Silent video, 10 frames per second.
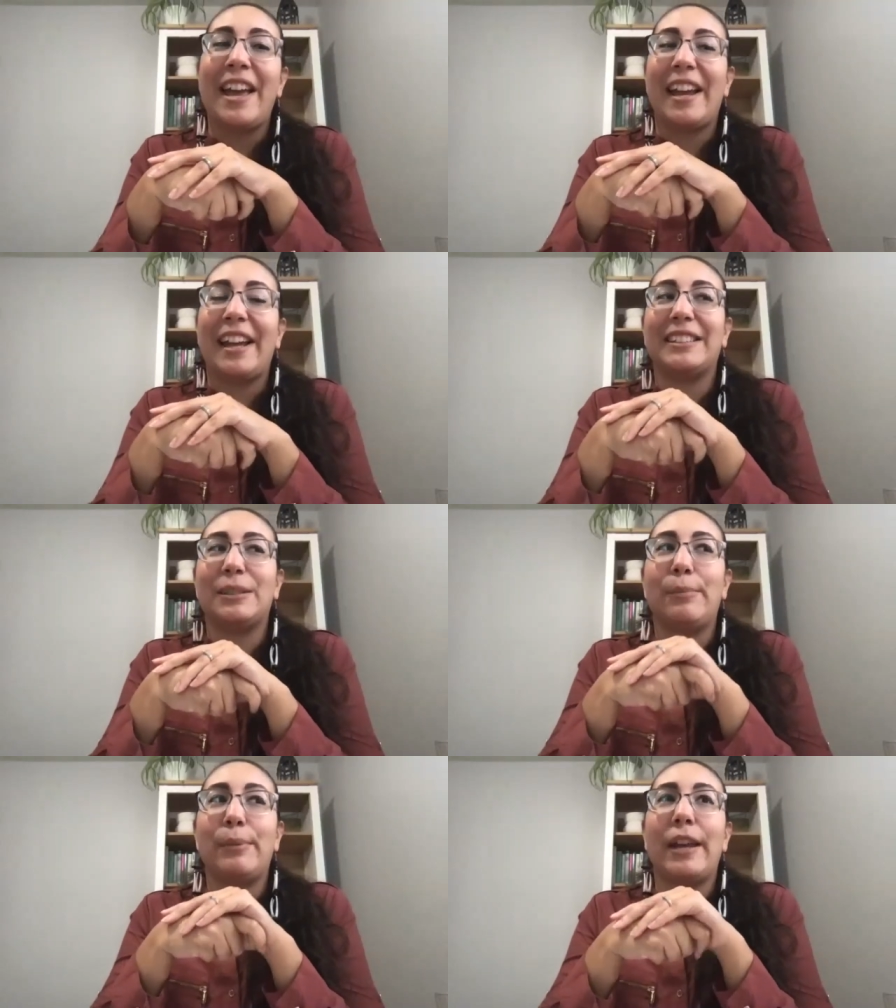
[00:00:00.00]
it's
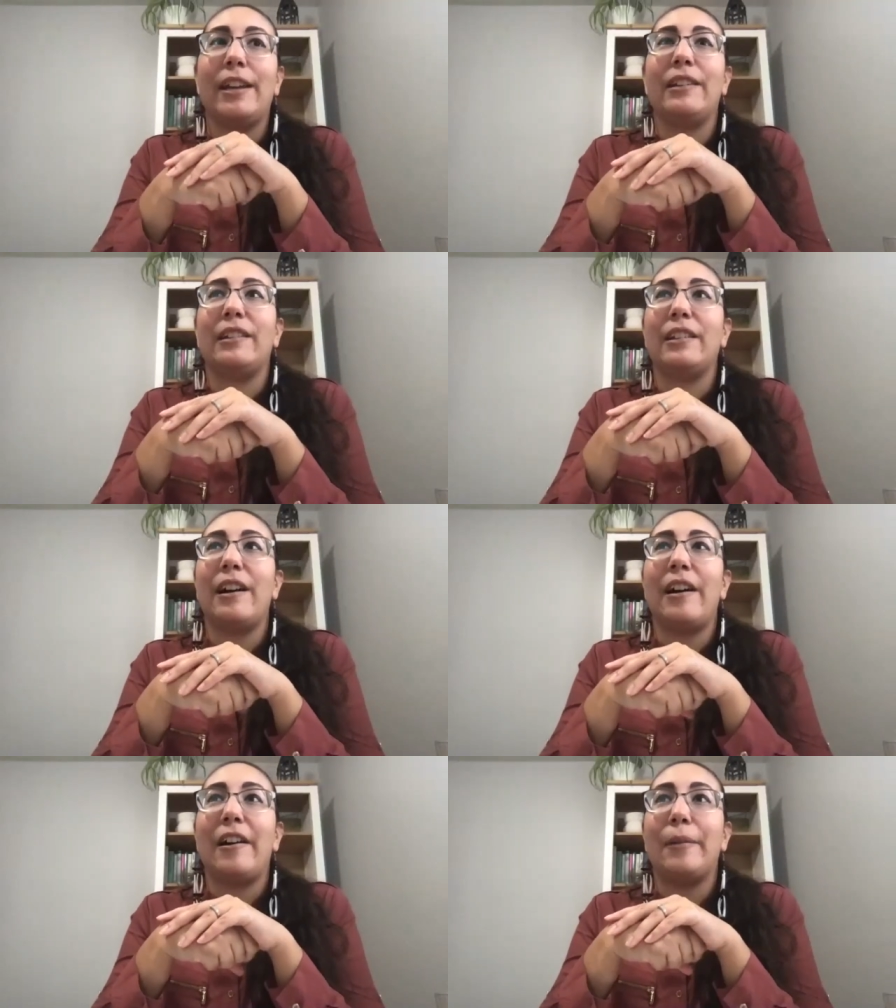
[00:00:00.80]
been
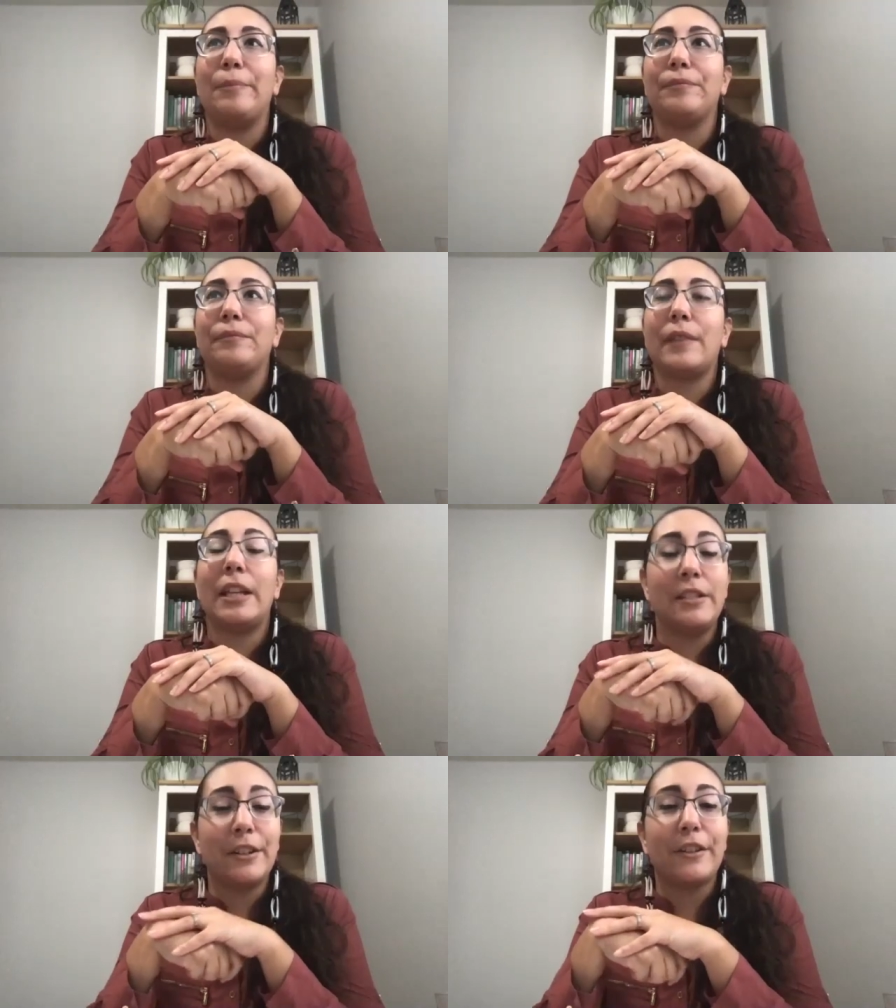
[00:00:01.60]
um,
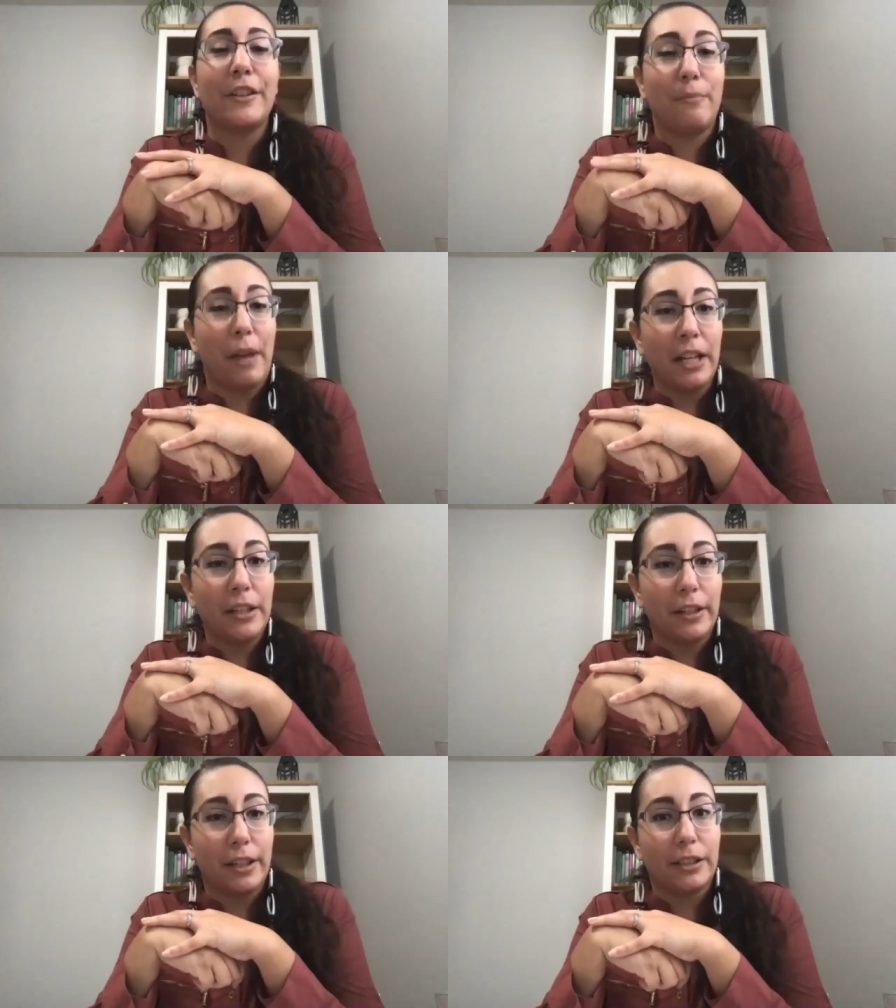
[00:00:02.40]
easier than many
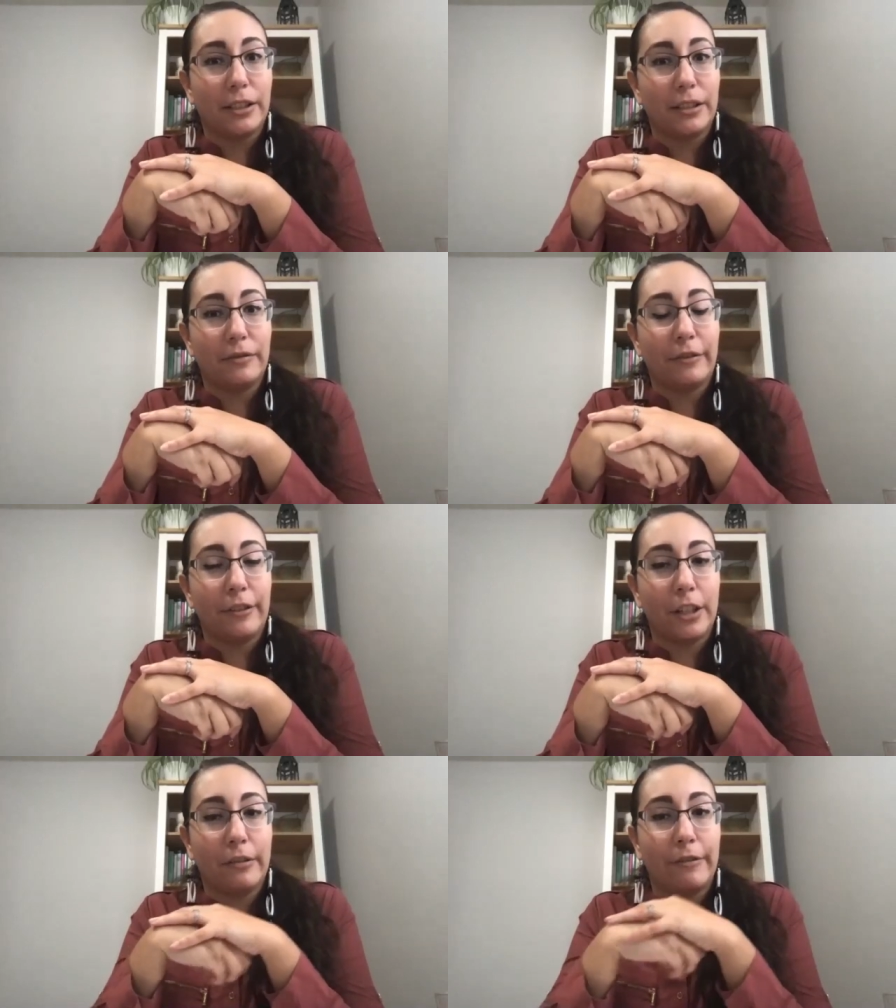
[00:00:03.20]
years
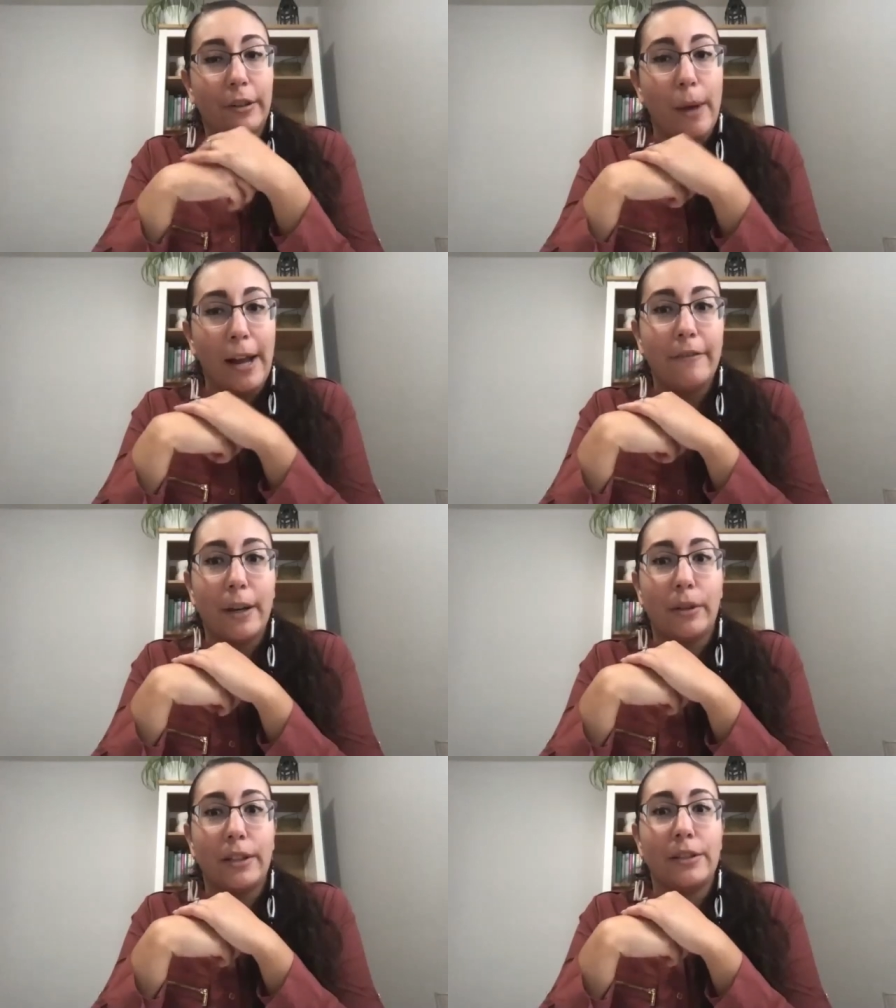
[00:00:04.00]
for, for my
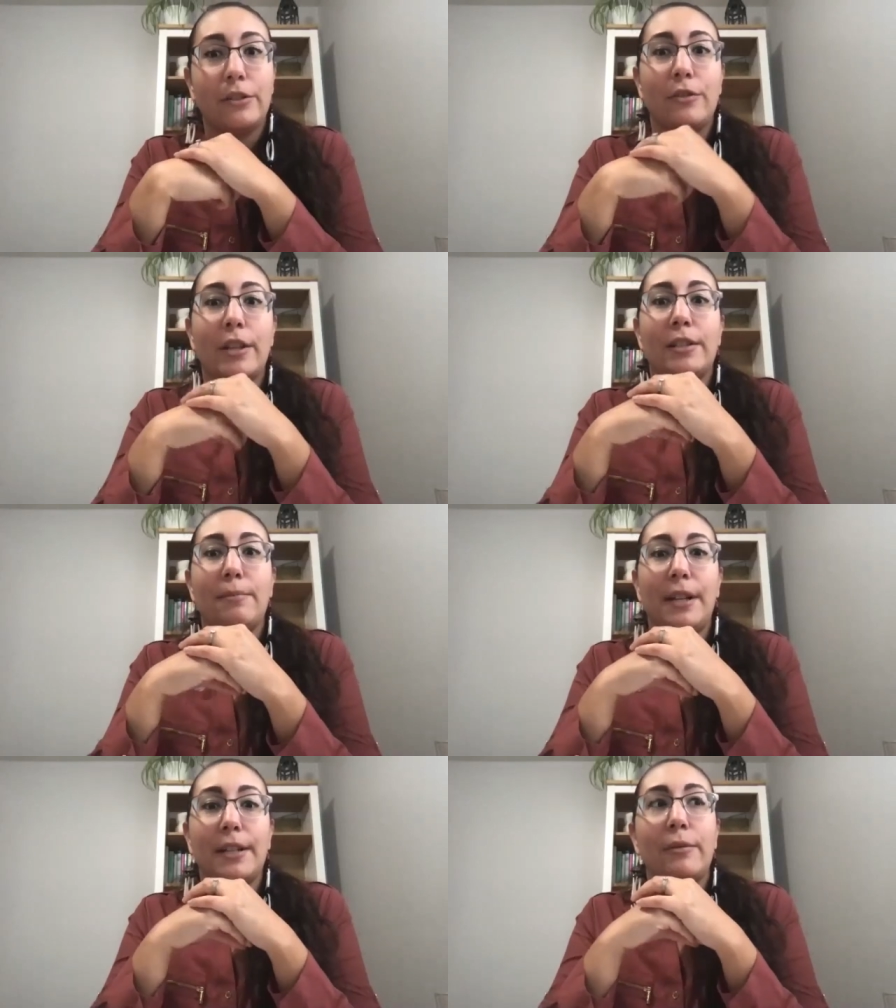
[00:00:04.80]
family to do this
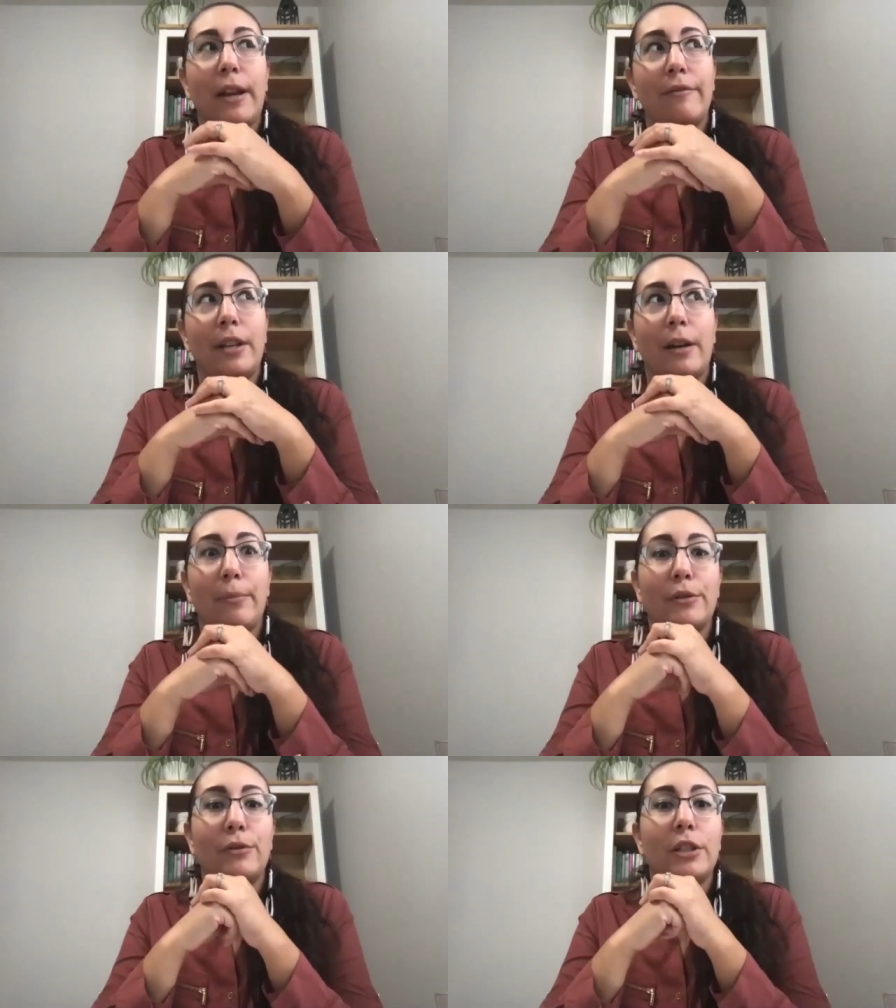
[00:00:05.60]
because we have the
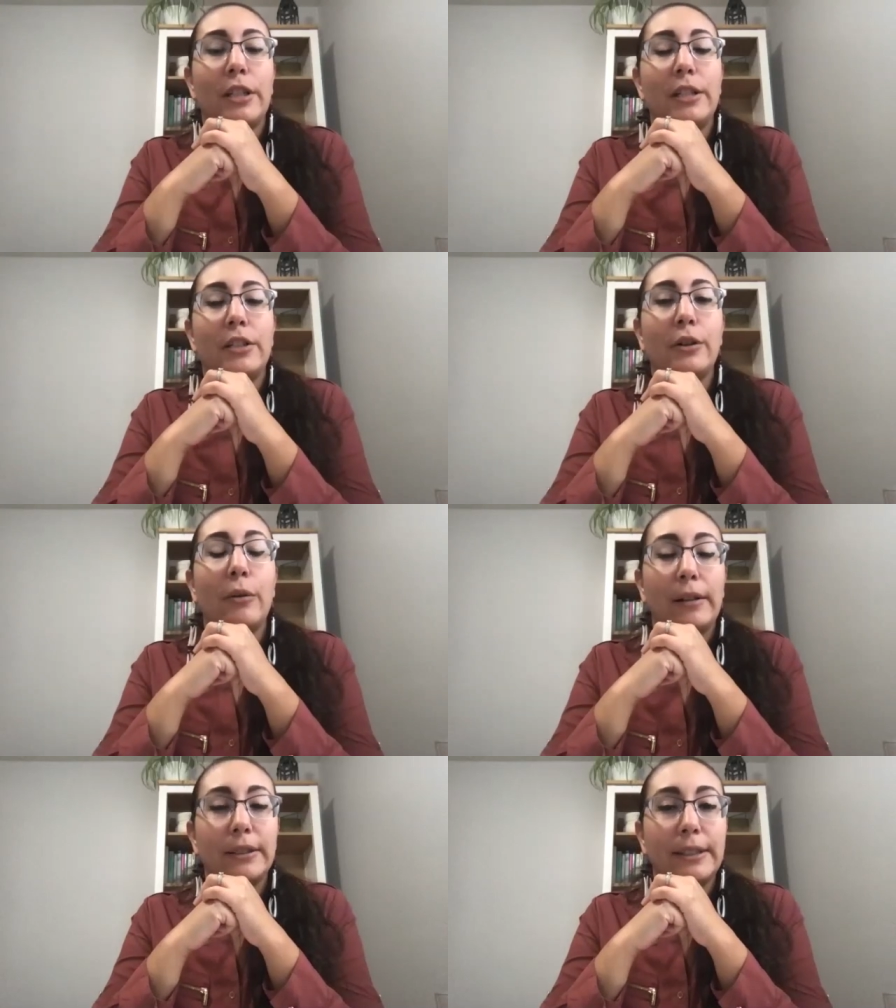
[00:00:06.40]
opportunity to go
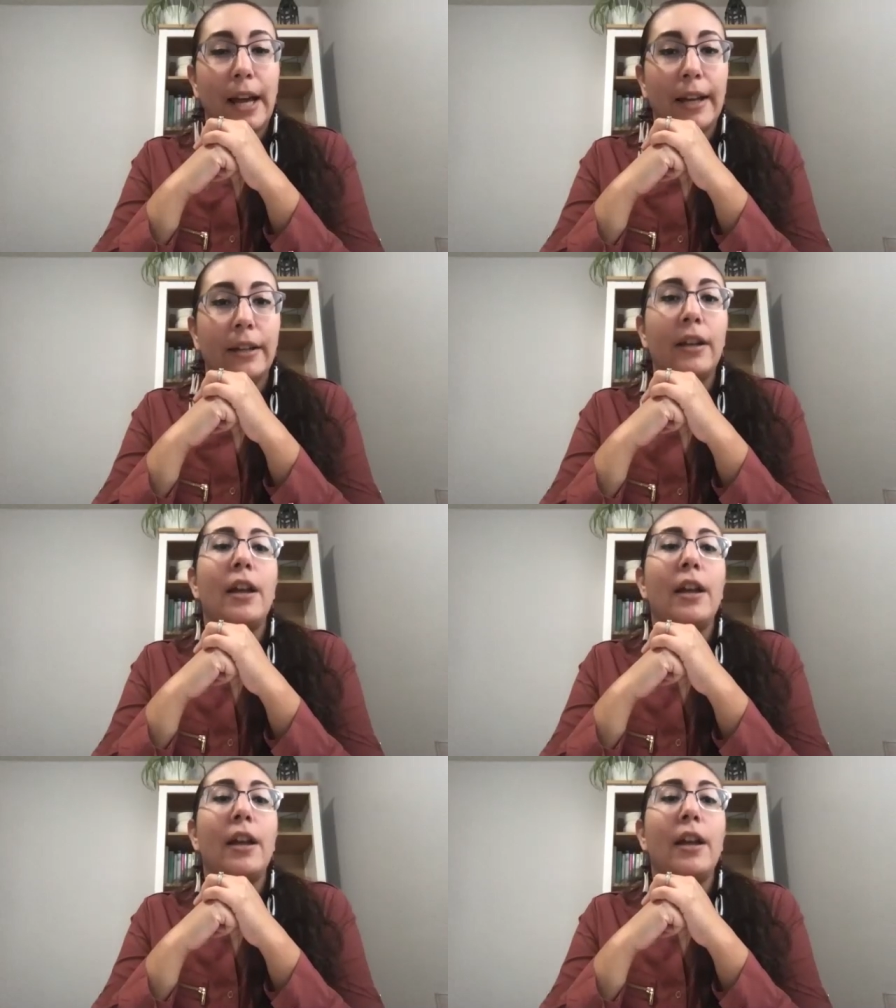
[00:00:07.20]
outside